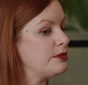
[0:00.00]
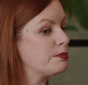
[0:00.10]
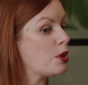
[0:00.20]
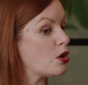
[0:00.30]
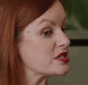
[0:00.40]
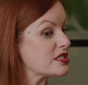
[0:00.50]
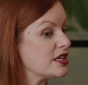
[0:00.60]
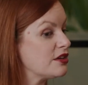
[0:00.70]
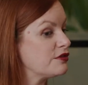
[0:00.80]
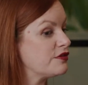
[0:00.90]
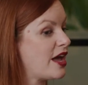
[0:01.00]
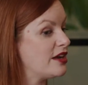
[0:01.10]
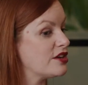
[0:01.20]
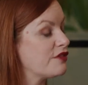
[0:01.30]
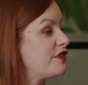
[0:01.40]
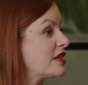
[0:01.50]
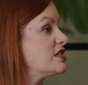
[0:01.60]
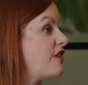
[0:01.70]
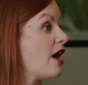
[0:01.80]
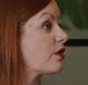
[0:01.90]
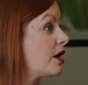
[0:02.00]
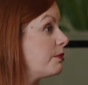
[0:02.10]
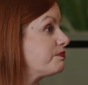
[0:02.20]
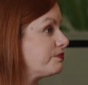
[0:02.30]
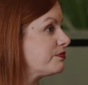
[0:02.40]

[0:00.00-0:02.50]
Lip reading: positive and effective outcome.